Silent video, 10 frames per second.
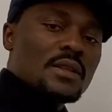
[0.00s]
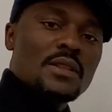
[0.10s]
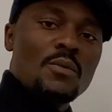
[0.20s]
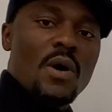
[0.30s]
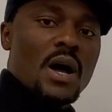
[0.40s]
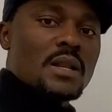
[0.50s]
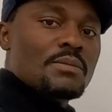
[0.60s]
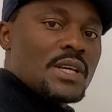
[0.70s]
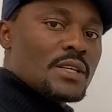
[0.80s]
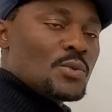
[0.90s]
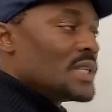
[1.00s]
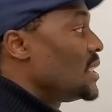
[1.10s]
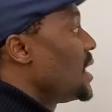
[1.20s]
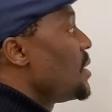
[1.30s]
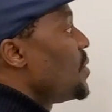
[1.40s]
the 1 because we're
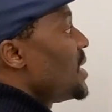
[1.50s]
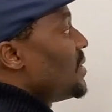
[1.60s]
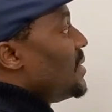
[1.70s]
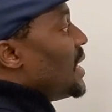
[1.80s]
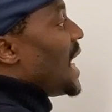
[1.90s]
dealing with the